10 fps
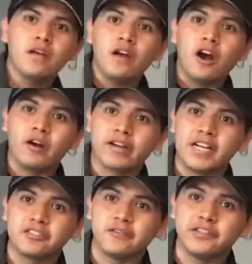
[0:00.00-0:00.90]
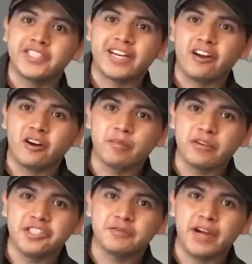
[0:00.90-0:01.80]
Alright guys, so if you check out our
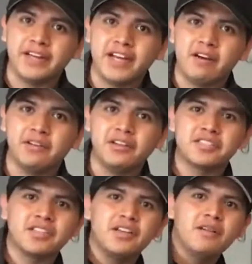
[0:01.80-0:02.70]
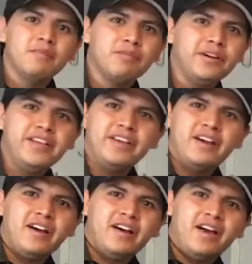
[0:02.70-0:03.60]
bridge right now, it looks pretty,
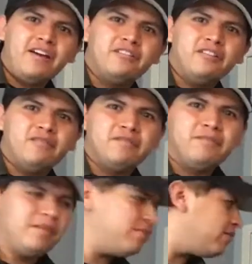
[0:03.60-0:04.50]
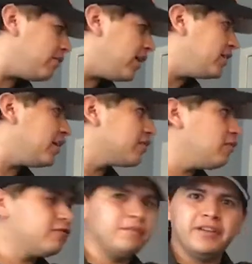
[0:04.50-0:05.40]
I don't know, maybe pretty
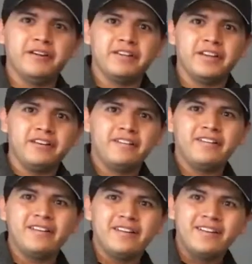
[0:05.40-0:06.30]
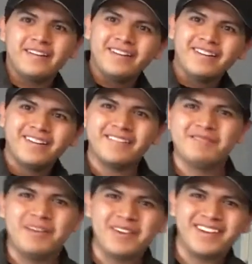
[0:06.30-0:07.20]
identical from here to here.
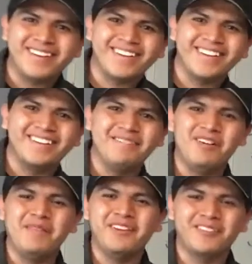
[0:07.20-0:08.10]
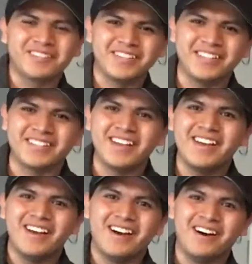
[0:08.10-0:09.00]
Maybe yours does.
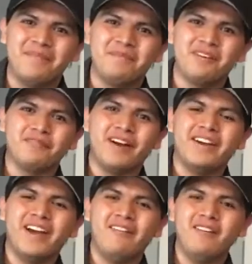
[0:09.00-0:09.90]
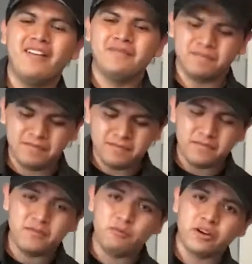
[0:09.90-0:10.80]
But right now,
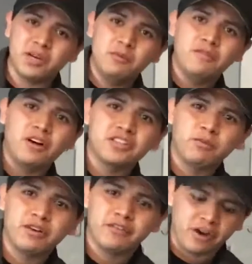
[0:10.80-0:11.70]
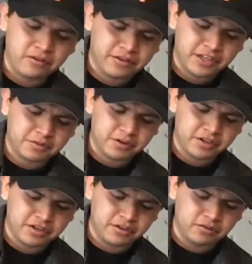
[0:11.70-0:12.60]
we're going to move on to one of our other things we're
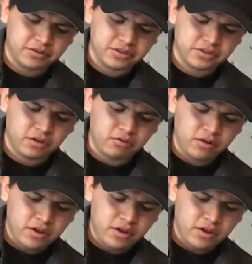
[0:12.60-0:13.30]
going to do. So